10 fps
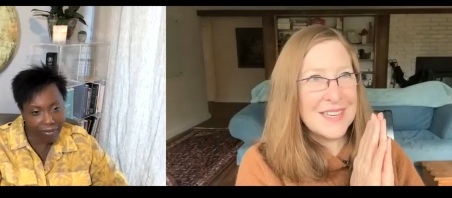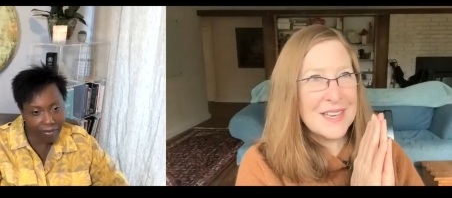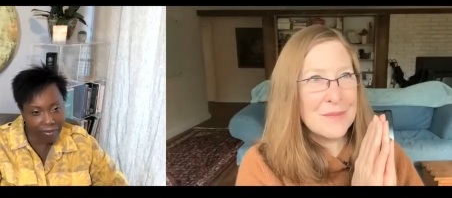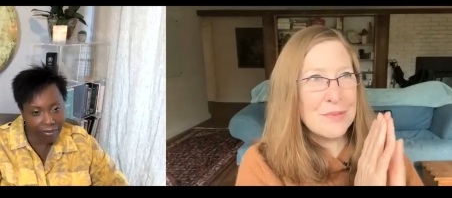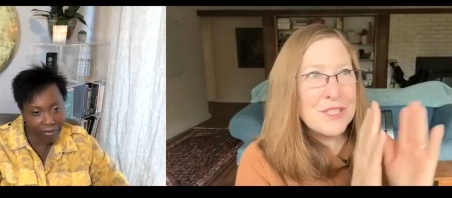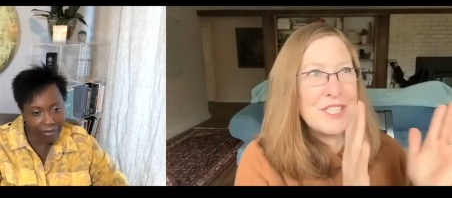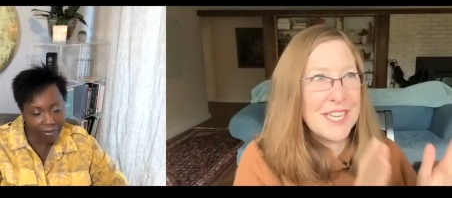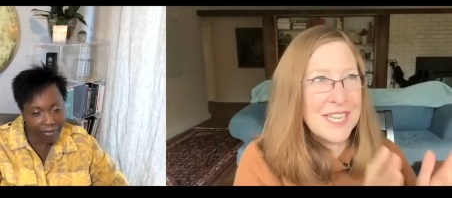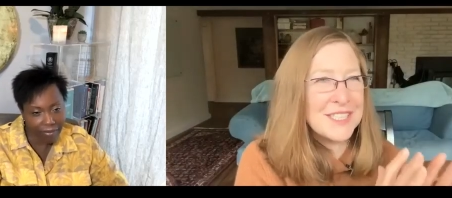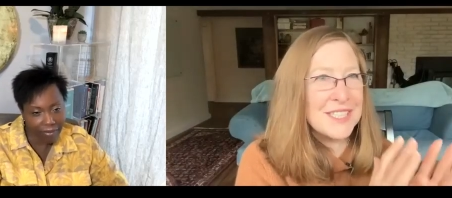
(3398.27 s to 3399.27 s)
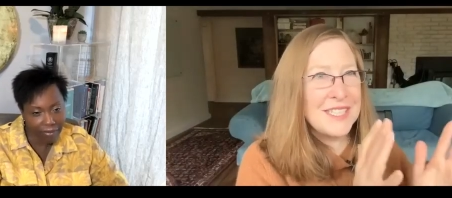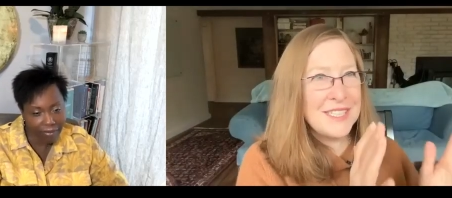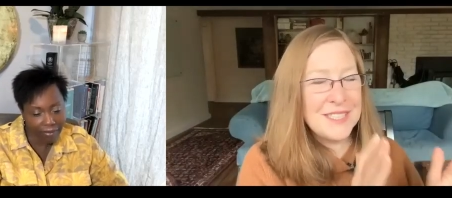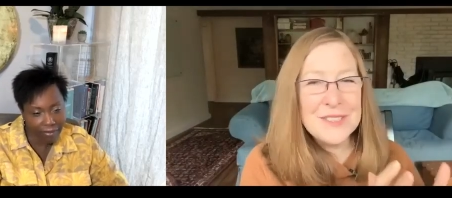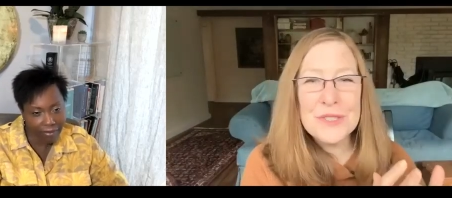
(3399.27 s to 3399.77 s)
Speaker 1: appreciation and
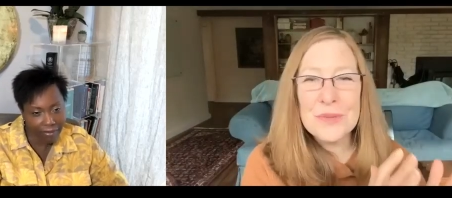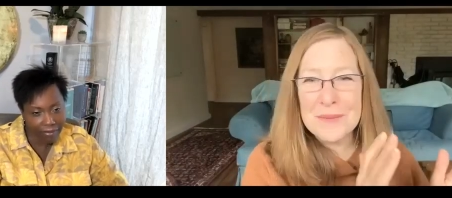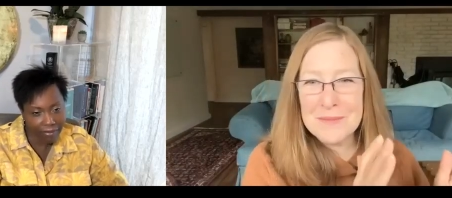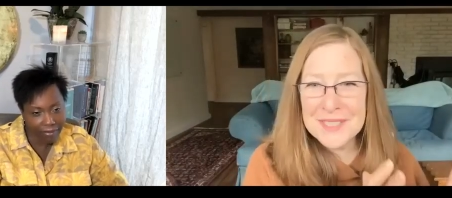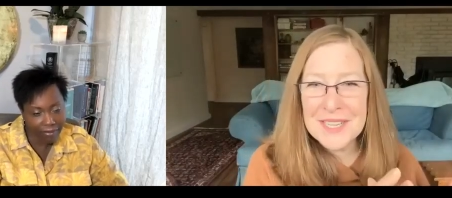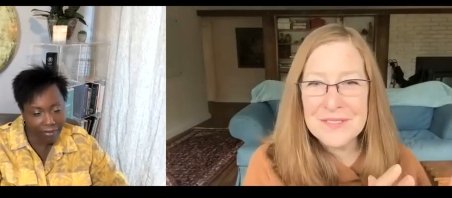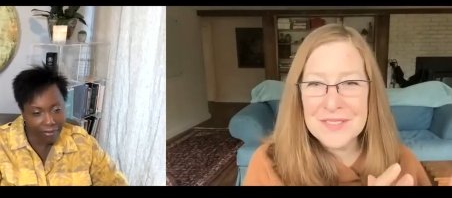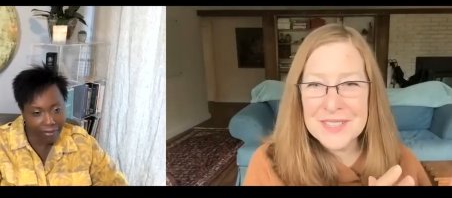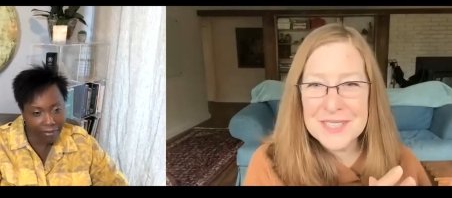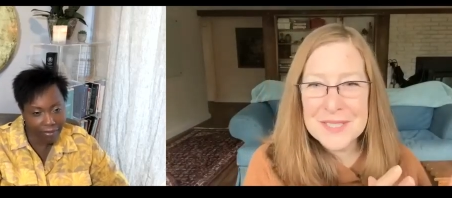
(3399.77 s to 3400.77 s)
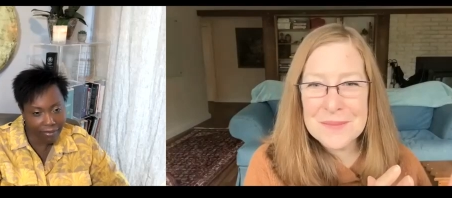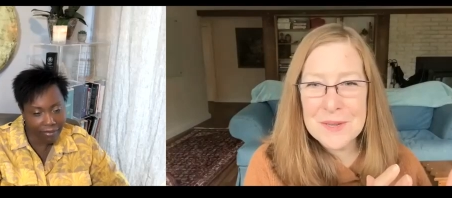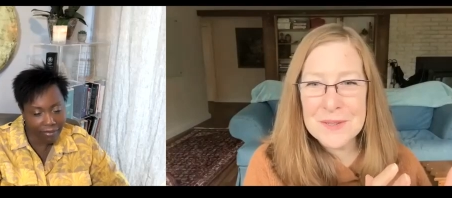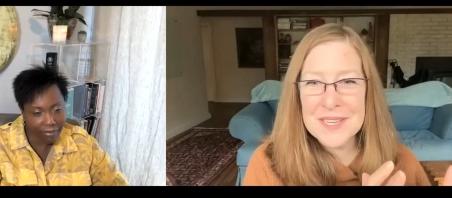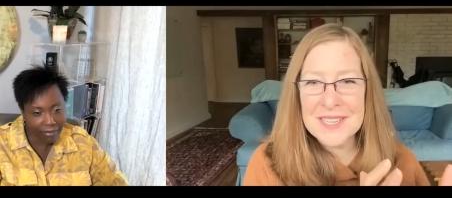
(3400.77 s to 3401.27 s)
enjoyment of an
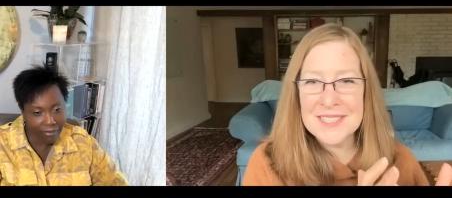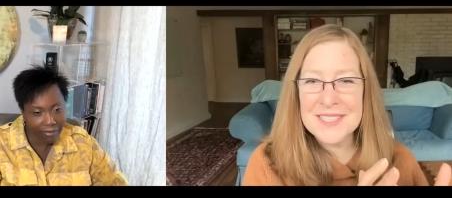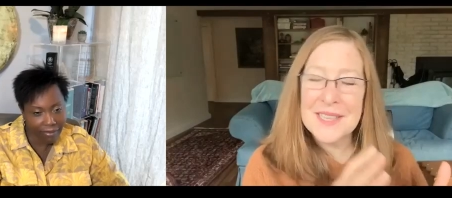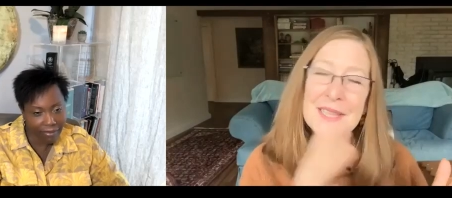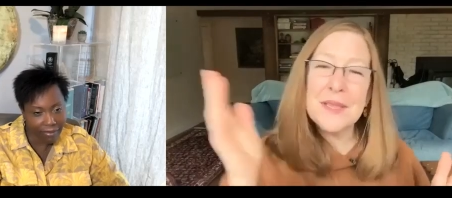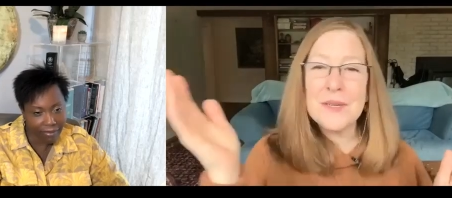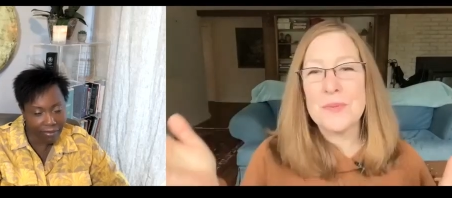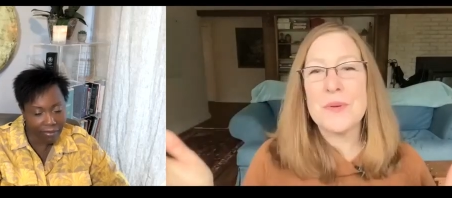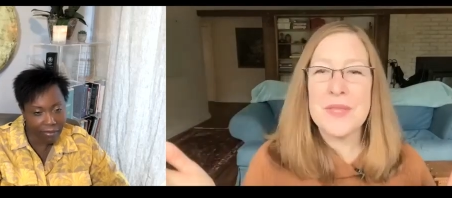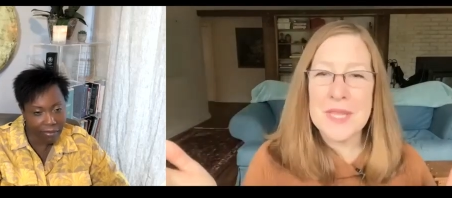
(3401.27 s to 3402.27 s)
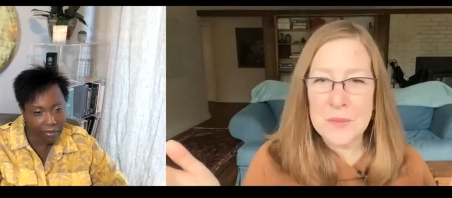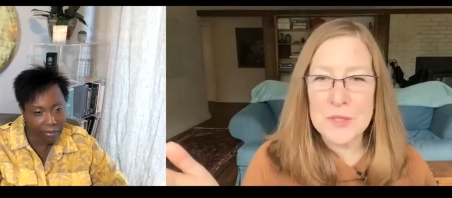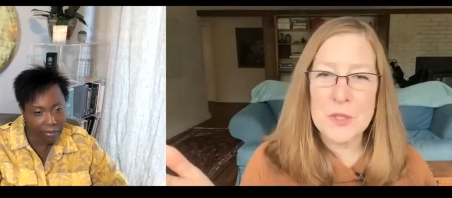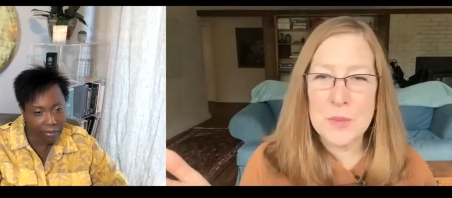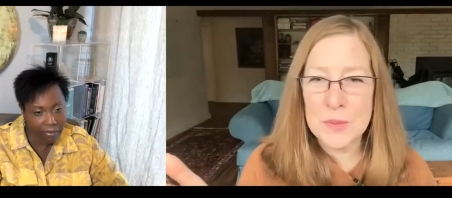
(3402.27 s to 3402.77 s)
experience and then there's what we think we're
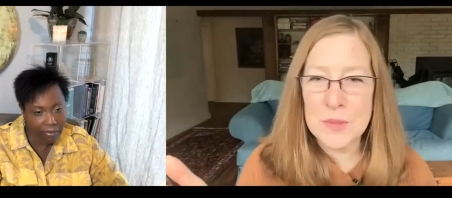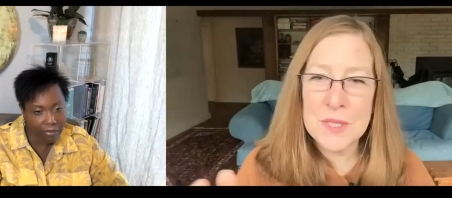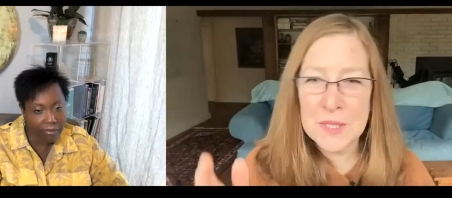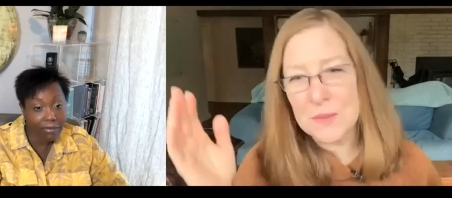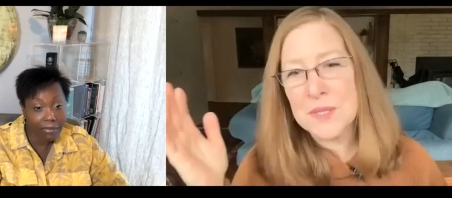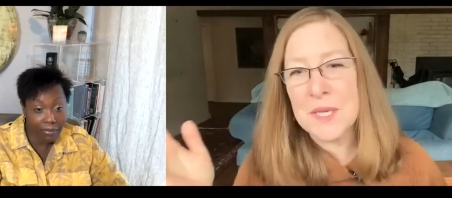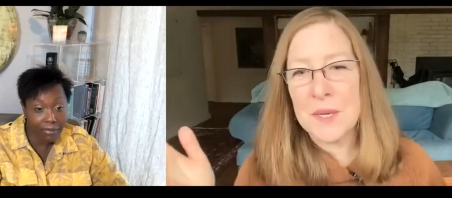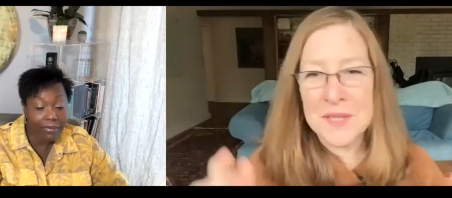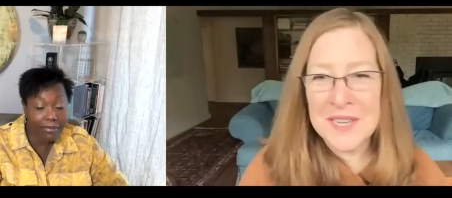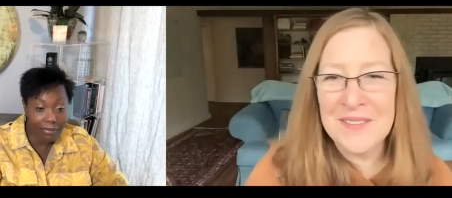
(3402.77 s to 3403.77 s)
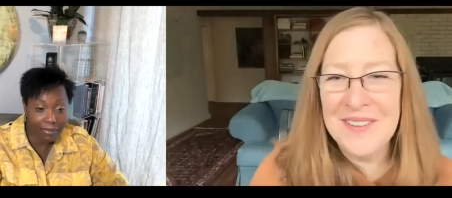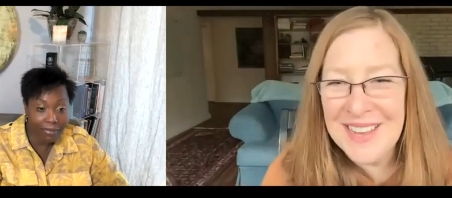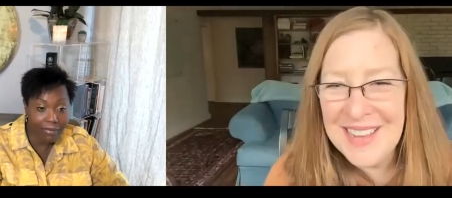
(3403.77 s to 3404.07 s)
supposed to do so you know